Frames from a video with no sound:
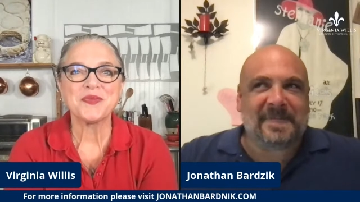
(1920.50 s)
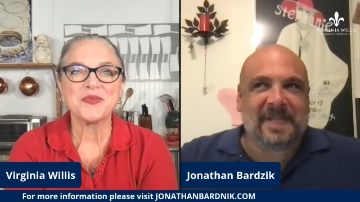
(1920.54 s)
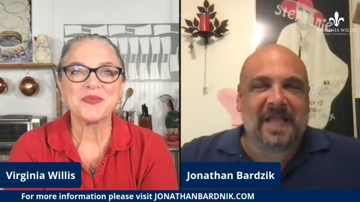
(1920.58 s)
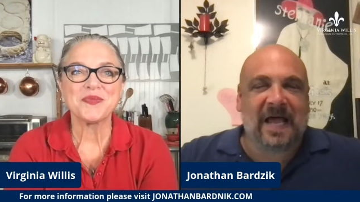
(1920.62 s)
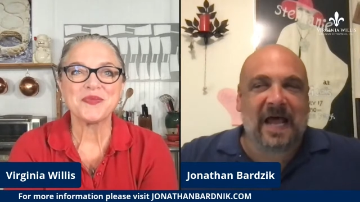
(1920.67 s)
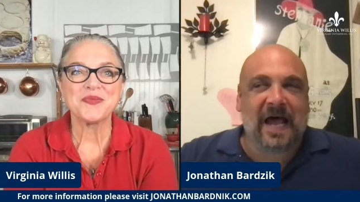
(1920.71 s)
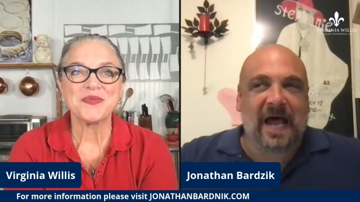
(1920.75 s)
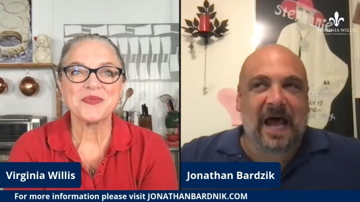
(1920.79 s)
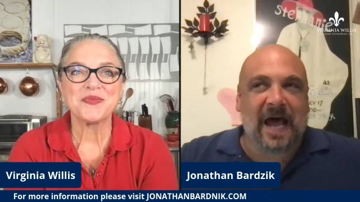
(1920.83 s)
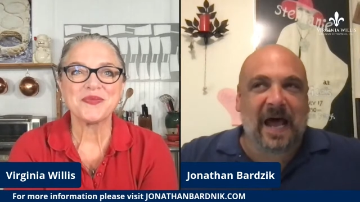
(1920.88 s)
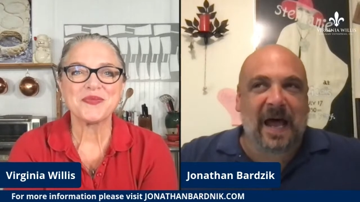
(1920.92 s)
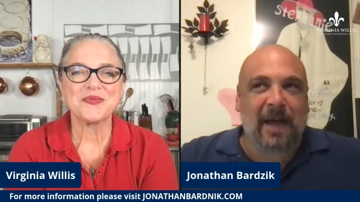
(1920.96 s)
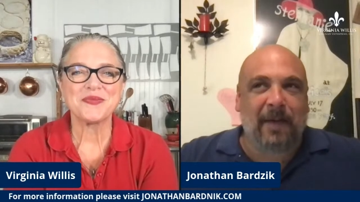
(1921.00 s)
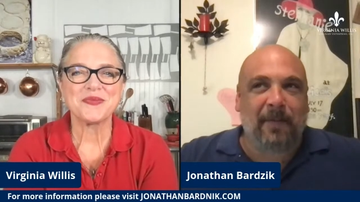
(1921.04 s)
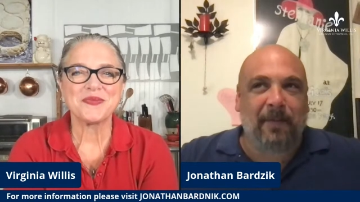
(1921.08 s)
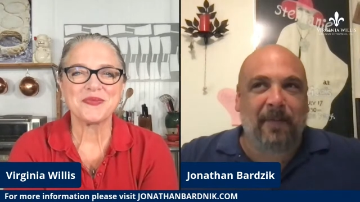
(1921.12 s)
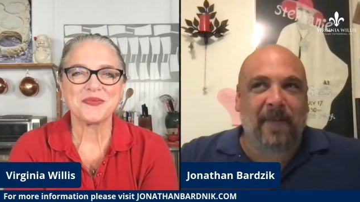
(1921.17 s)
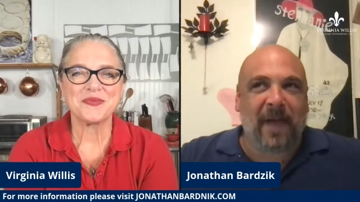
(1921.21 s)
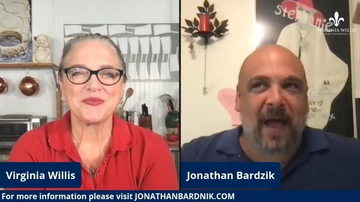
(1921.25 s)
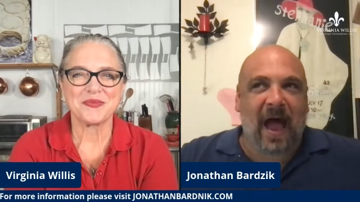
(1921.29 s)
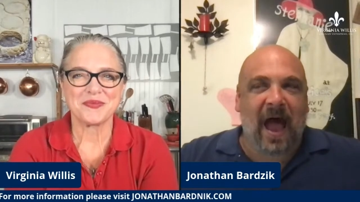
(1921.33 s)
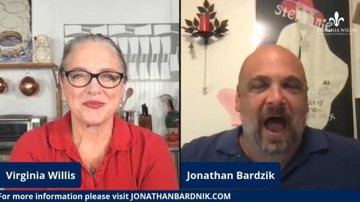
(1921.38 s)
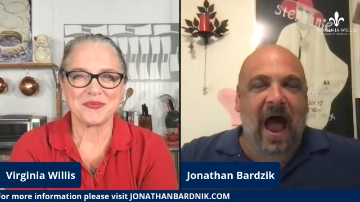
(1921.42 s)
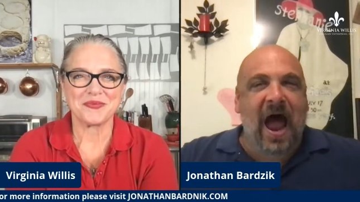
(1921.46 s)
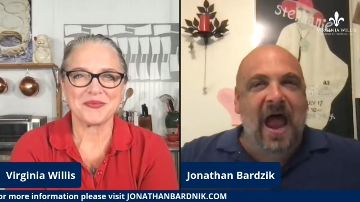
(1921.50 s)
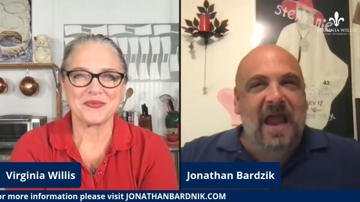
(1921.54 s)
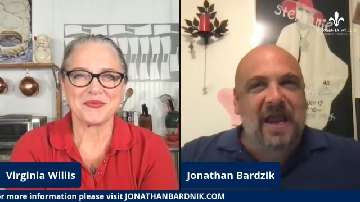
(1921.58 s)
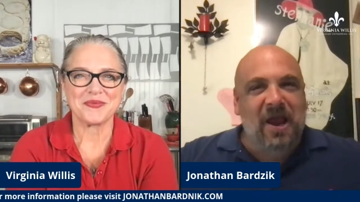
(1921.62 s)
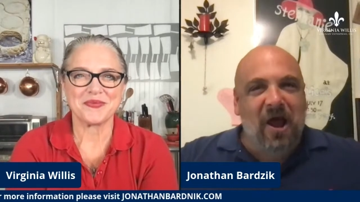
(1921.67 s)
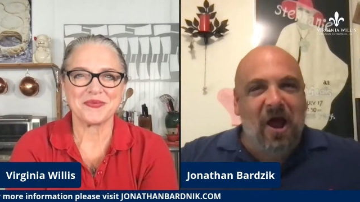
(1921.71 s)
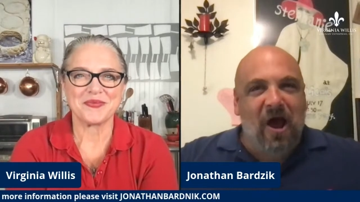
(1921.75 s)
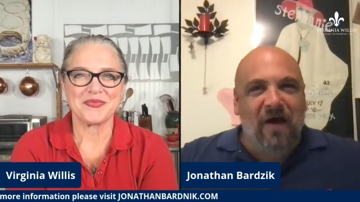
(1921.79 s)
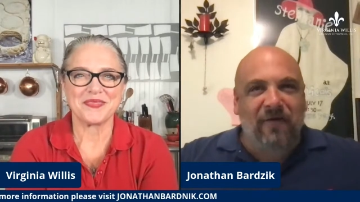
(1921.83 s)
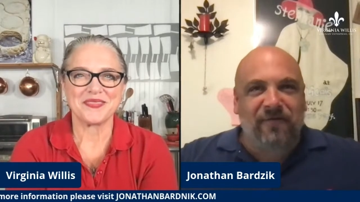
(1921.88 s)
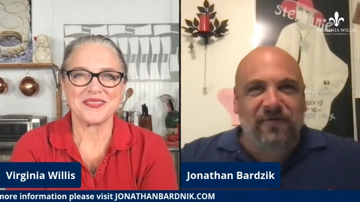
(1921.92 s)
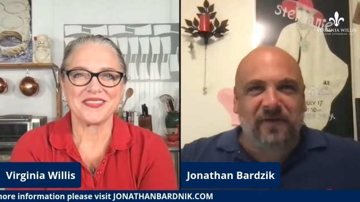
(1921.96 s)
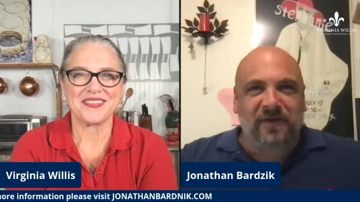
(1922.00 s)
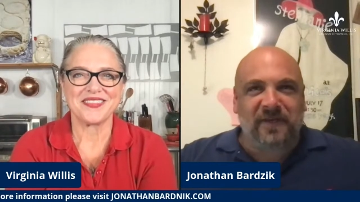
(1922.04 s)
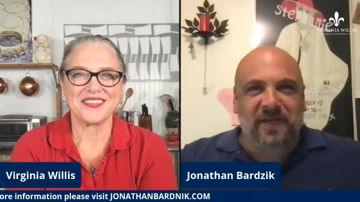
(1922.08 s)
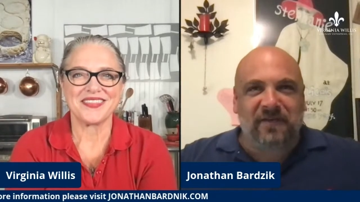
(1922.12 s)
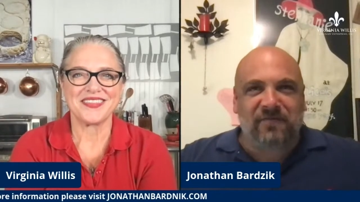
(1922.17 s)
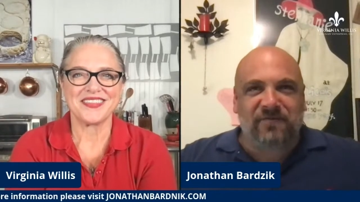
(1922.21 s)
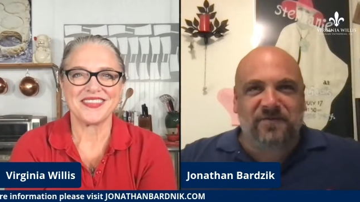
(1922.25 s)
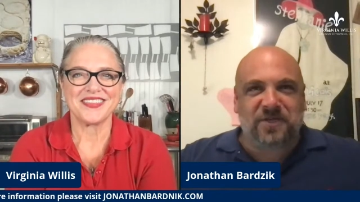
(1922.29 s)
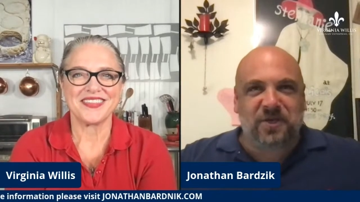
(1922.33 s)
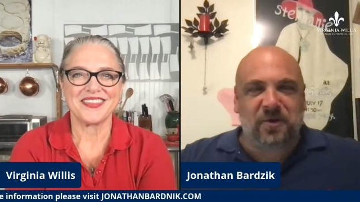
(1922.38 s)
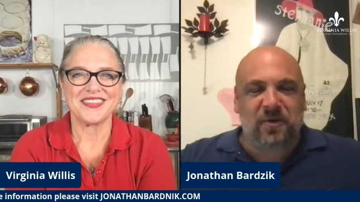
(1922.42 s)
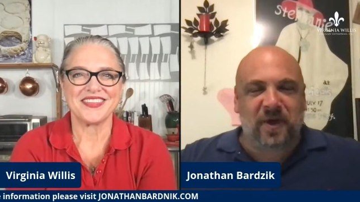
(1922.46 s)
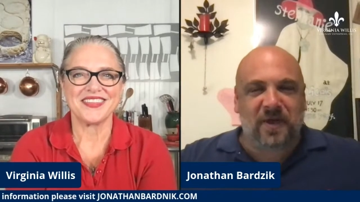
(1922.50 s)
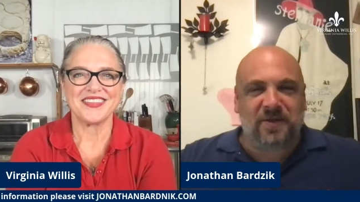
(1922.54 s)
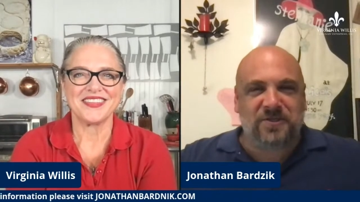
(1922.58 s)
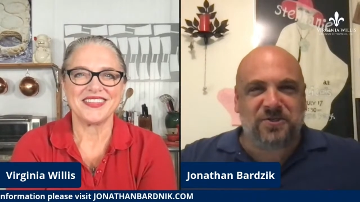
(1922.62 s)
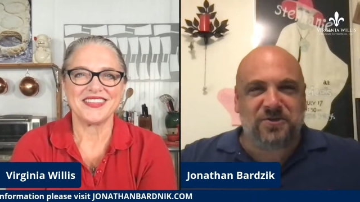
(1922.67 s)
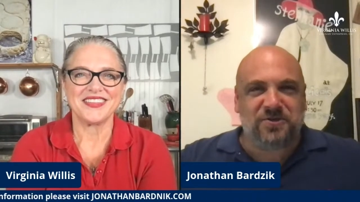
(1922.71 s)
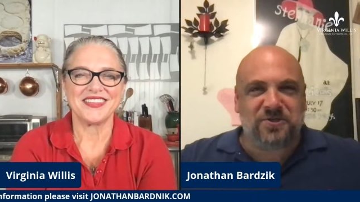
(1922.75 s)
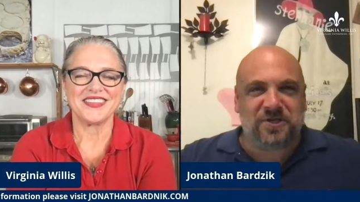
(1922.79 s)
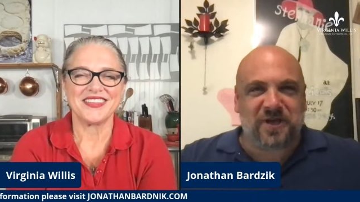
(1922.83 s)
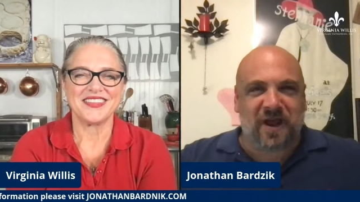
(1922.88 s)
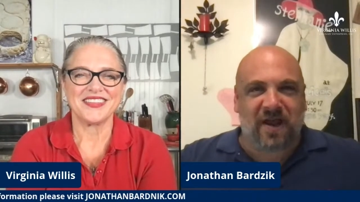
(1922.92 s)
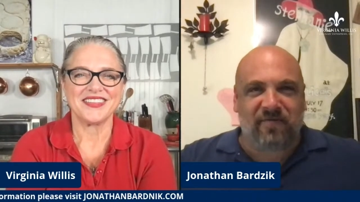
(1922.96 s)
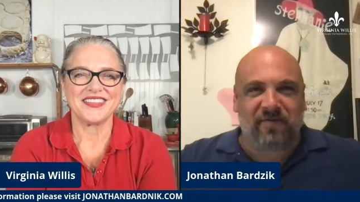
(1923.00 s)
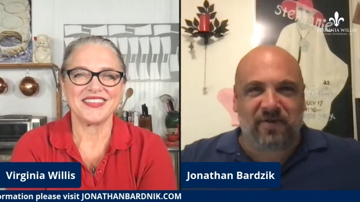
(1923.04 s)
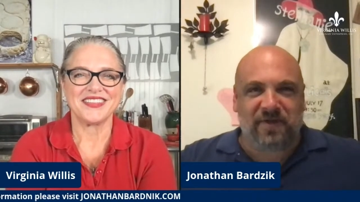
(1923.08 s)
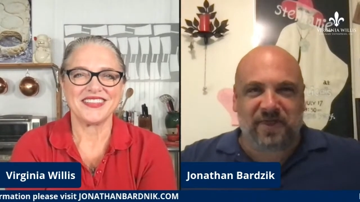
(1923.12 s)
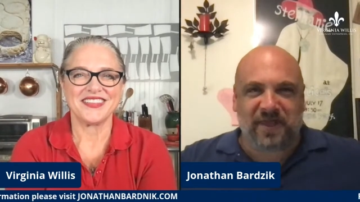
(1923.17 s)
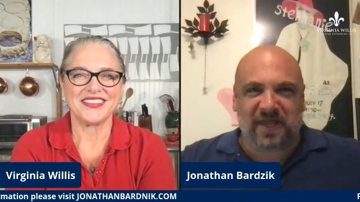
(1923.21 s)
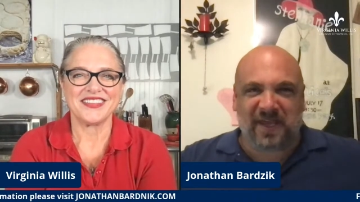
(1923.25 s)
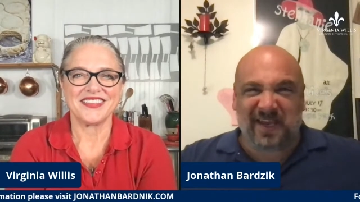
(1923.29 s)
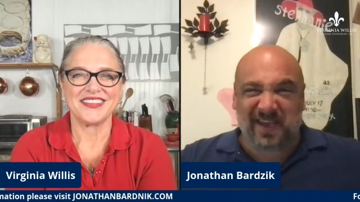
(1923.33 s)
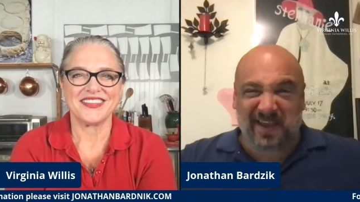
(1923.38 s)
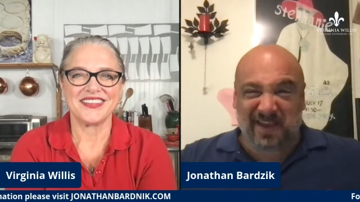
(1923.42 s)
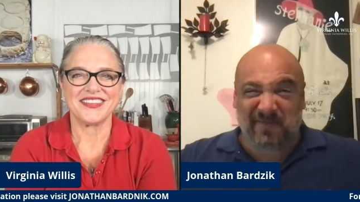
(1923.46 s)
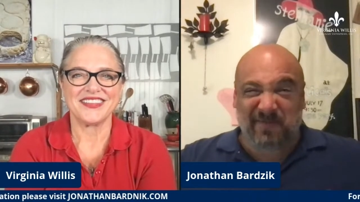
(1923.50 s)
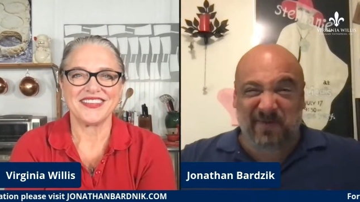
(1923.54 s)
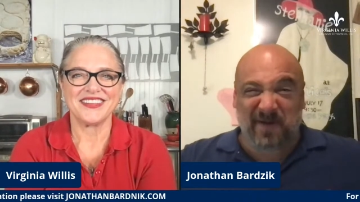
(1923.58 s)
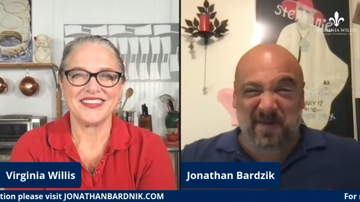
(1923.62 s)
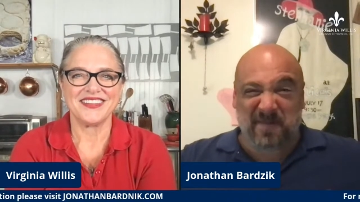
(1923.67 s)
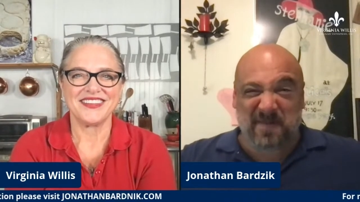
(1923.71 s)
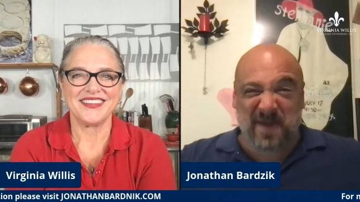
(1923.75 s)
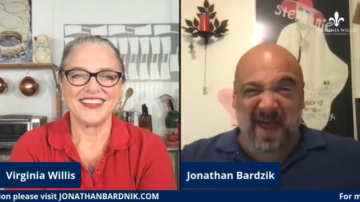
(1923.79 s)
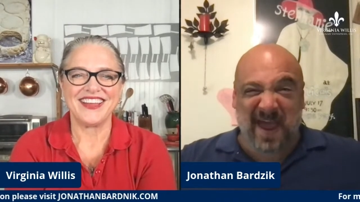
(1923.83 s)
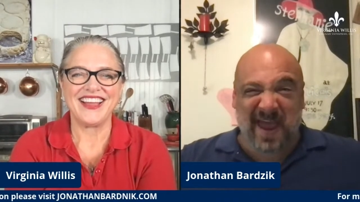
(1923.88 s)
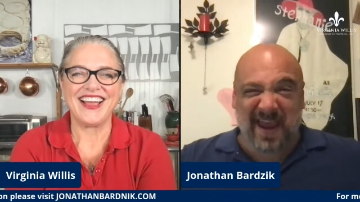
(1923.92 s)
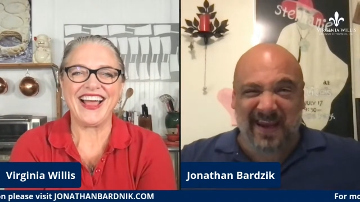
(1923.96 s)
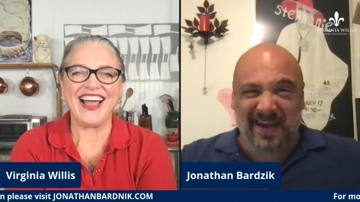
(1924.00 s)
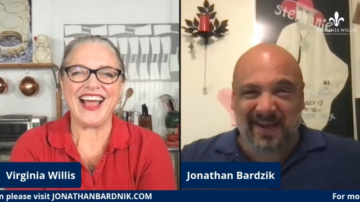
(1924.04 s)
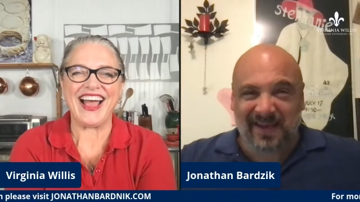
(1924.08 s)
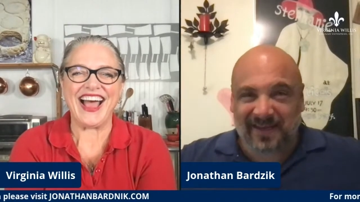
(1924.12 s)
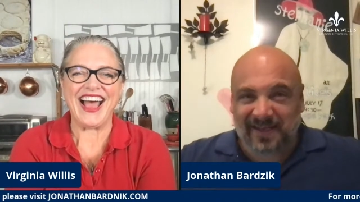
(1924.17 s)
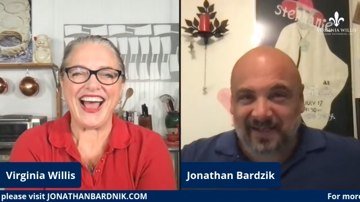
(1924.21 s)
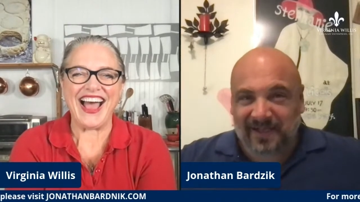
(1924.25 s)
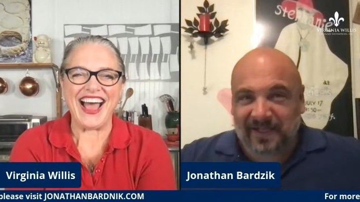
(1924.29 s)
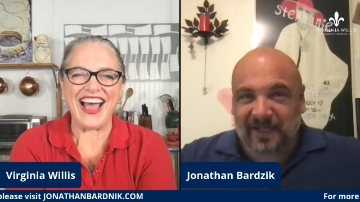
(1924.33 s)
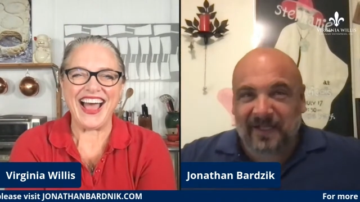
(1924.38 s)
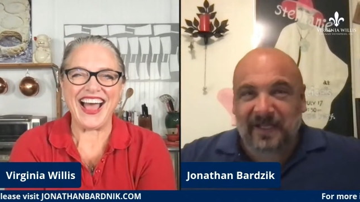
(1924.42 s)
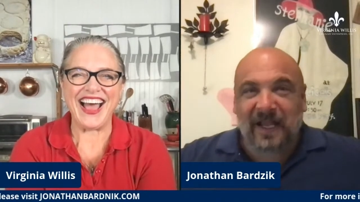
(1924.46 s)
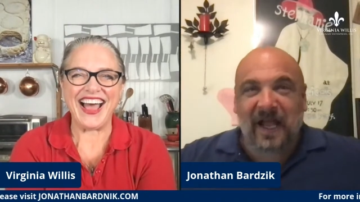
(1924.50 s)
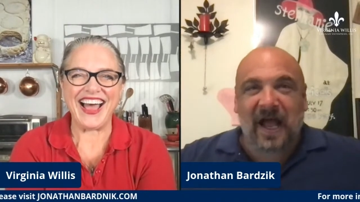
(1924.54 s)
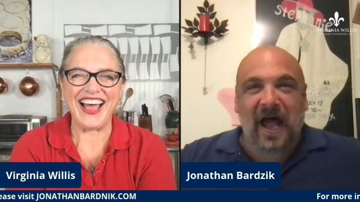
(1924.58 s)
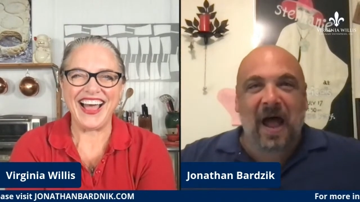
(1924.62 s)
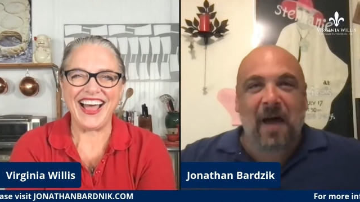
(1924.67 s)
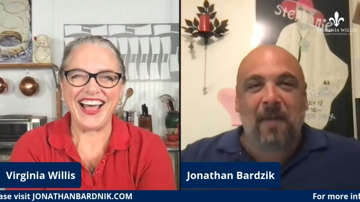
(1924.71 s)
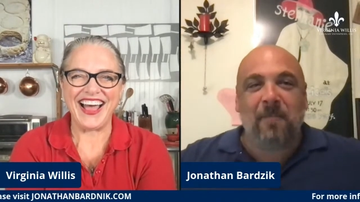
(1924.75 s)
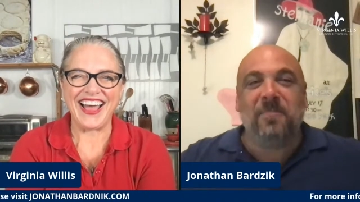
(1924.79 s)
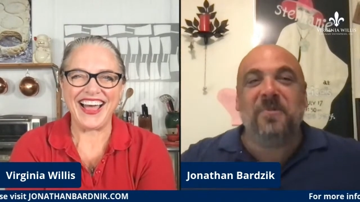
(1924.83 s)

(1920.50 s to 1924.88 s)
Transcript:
Speaker 1: Um, I often give two answers to everything, if I may. uh,